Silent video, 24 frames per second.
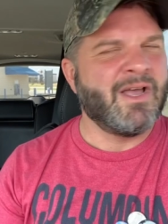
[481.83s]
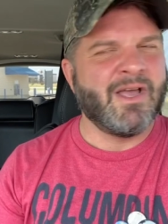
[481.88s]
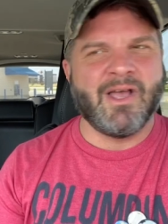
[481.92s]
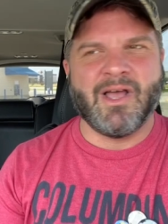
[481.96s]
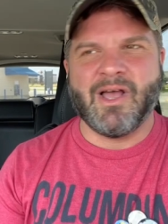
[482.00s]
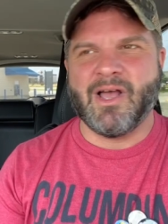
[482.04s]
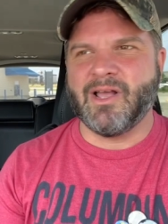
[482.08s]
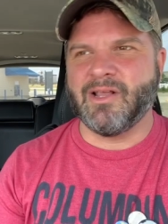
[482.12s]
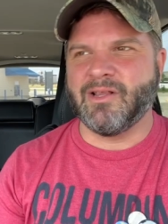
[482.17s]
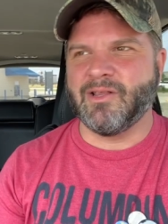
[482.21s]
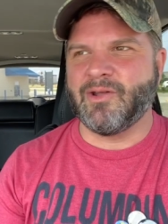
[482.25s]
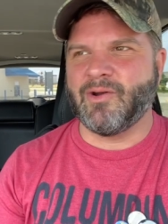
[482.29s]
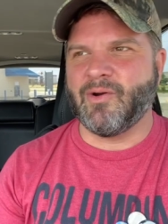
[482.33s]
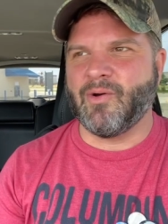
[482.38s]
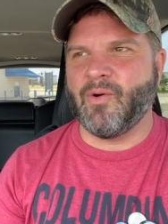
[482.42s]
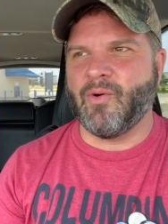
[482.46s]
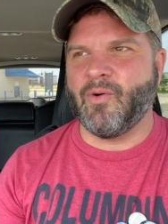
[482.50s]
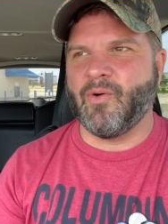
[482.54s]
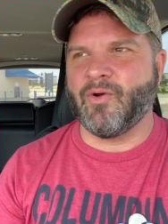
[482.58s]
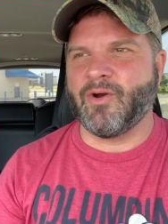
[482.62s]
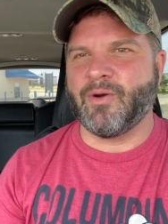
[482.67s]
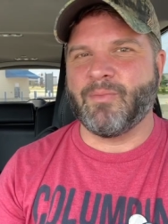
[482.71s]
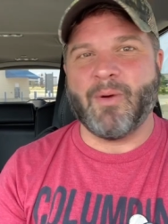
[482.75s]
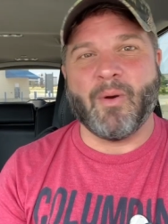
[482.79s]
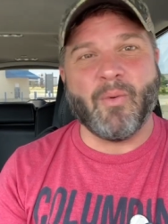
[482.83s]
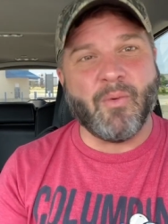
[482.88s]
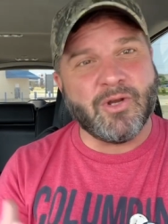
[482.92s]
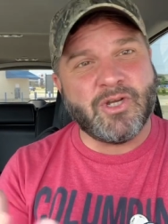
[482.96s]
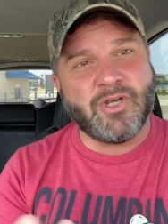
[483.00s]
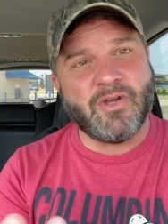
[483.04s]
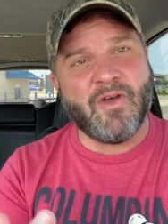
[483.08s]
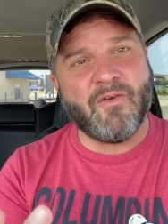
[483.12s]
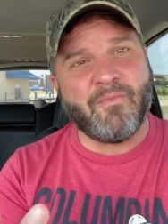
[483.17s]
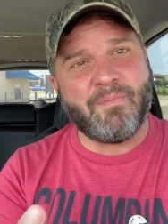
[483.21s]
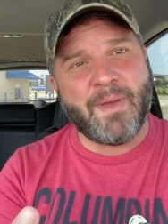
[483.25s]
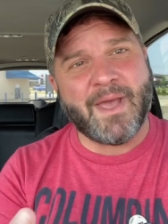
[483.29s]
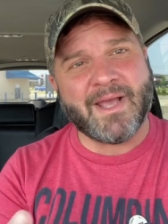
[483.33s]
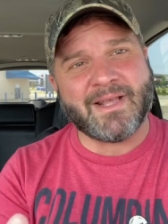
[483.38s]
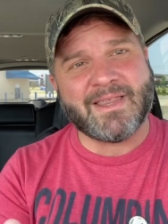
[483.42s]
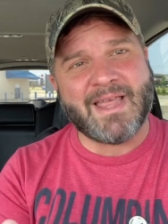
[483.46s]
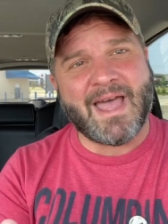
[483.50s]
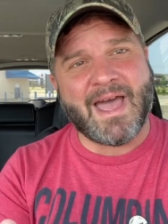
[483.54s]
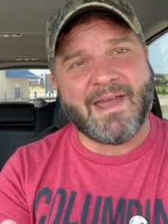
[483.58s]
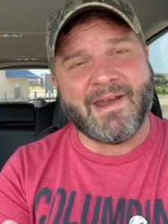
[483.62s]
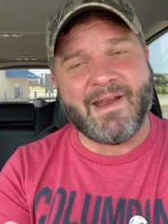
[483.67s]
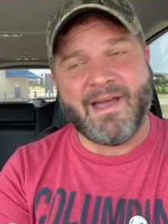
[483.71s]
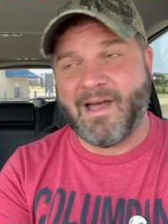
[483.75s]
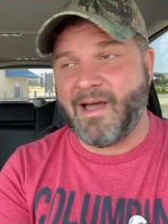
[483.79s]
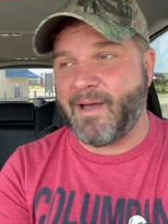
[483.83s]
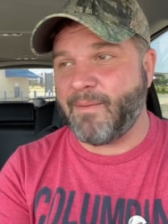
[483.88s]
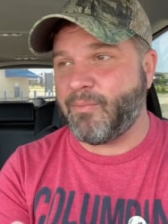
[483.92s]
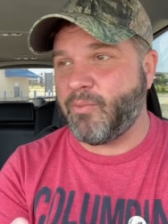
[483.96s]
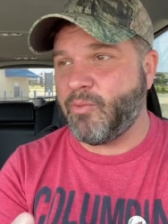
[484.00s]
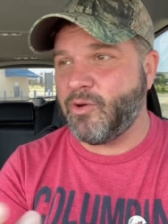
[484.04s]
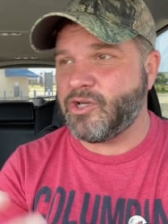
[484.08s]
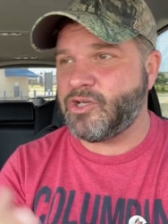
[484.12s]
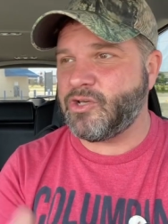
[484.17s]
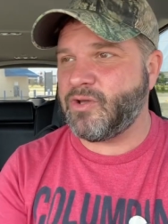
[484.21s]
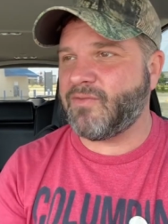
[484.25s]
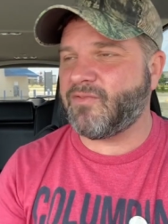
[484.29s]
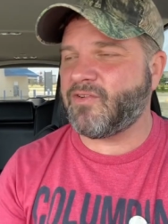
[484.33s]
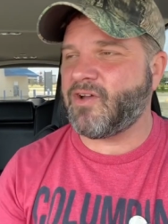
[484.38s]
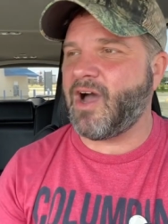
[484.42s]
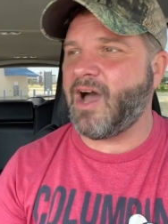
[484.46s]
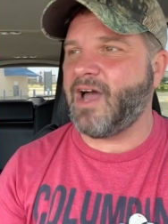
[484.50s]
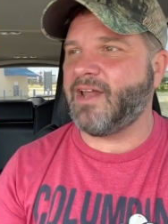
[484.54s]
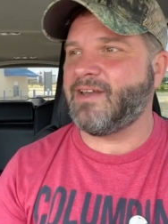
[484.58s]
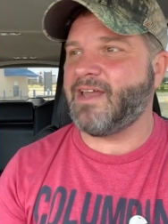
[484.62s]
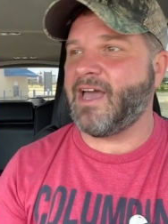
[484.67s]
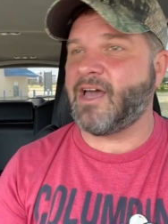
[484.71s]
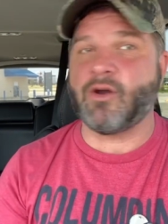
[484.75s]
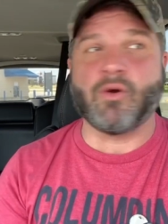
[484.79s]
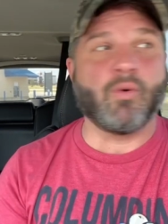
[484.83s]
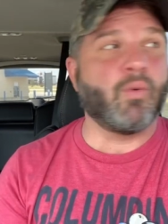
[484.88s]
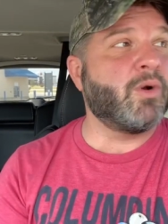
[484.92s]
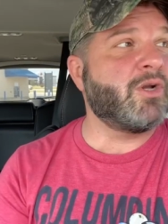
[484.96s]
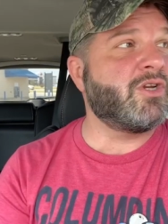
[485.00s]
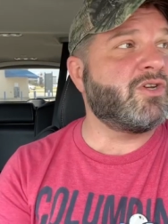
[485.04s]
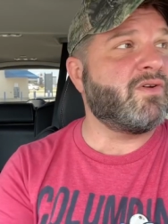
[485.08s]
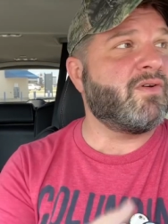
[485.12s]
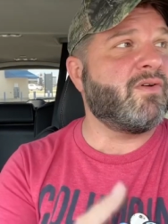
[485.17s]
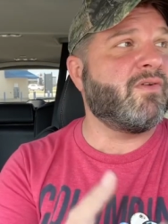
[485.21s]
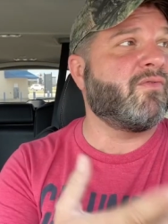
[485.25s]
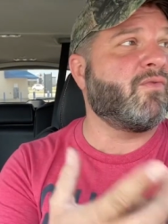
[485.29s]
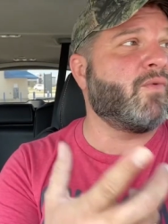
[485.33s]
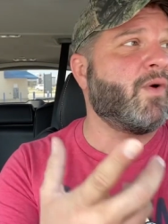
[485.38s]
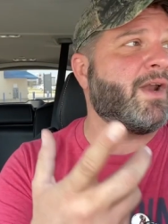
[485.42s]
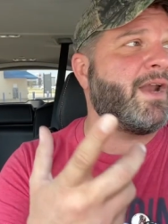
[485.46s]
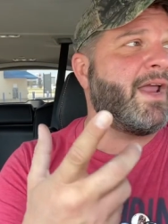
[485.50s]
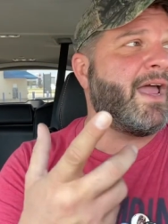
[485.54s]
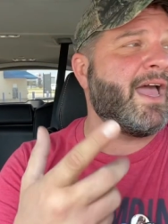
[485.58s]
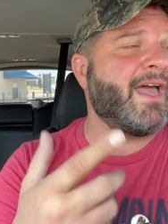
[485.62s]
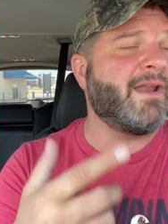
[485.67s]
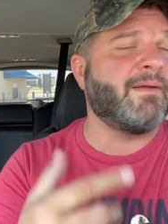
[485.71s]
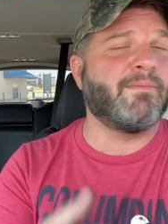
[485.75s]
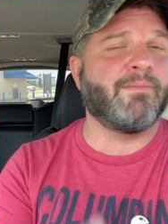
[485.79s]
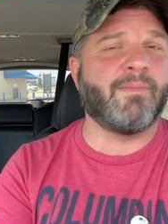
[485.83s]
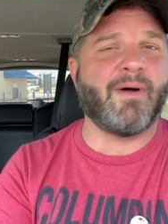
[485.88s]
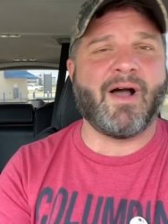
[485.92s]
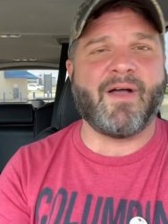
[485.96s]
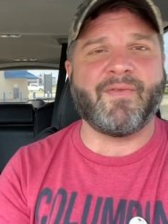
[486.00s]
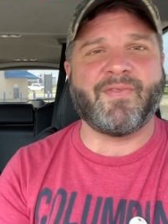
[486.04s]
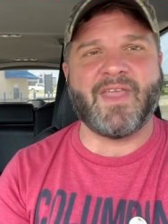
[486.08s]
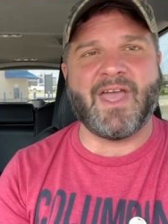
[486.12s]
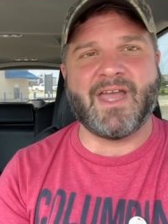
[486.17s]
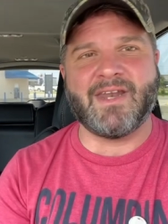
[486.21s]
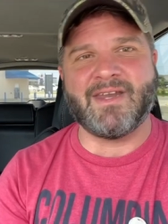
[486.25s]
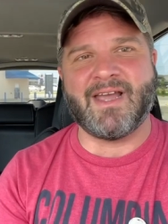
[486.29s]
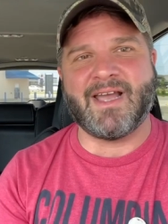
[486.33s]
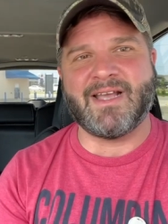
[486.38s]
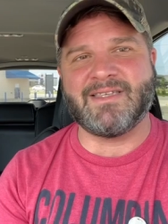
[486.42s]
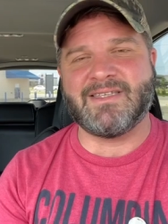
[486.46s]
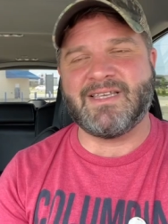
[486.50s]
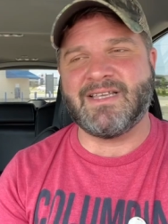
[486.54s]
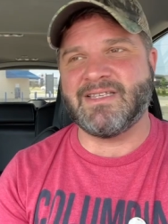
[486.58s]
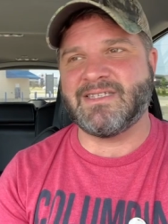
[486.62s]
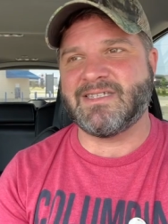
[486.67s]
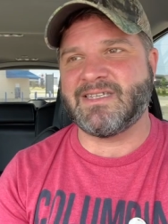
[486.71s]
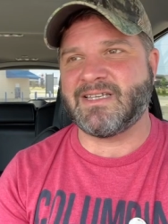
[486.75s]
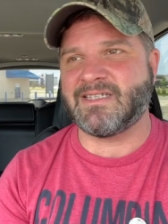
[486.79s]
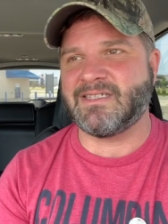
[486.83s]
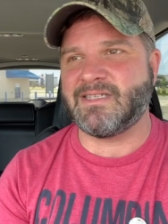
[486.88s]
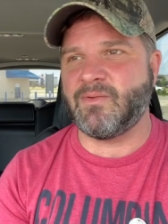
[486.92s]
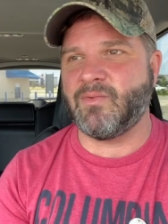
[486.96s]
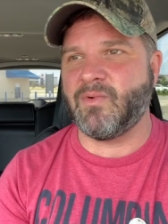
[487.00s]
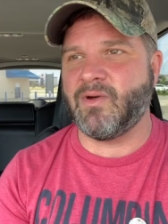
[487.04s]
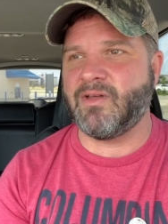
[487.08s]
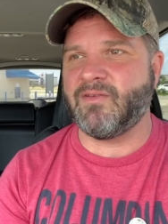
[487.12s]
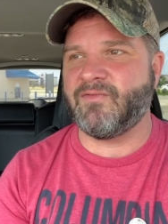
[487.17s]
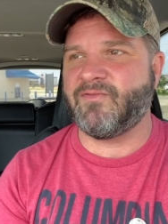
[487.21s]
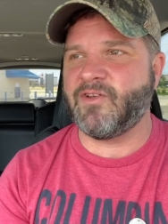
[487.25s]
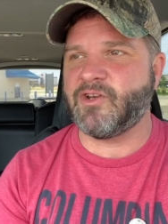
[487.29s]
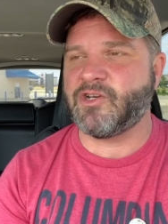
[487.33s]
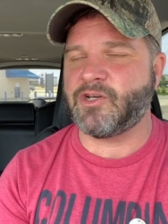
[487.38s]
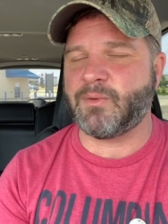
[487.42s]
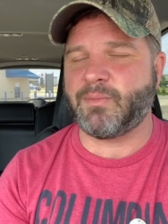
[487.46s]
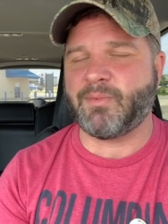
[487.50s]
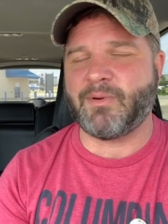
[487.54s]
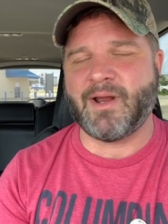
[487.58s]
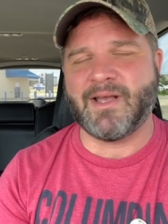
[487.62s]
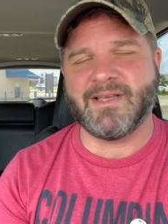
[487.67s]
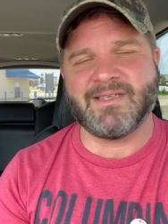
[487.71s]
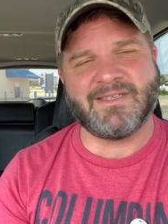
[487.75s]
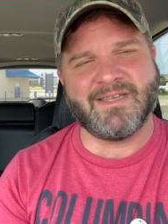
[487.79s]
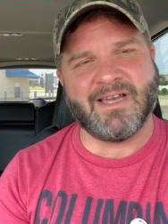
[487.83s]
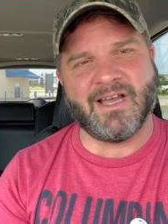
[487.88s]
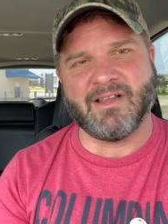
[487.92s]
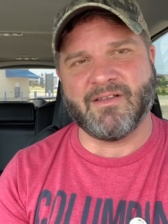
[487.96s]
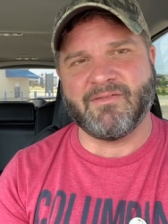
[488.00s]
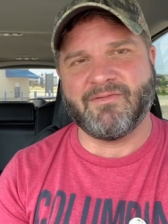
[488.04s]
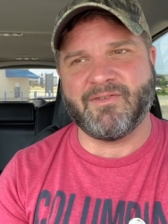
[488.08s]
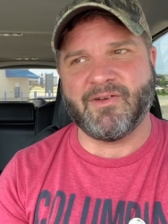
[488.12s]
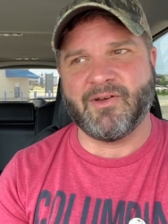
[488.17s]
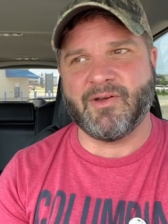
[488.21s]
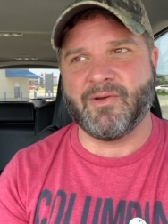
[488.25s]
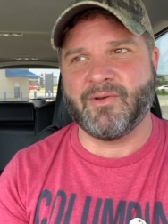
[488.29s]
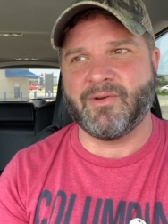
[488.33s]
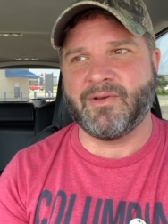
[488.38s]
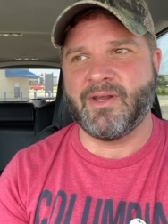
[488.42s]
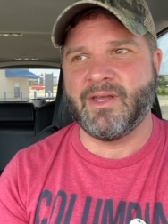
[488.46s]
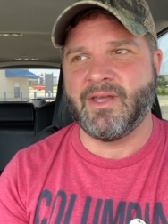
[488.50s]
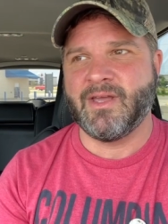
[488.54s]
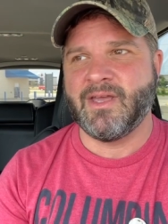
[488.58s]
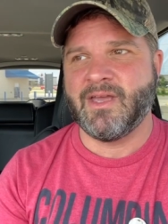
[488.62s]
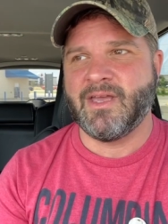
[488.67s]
a little older. But would you have picked that up? Would you have gotten that? Or would you have went ahead and bought that 1961 Fisher Price telephone?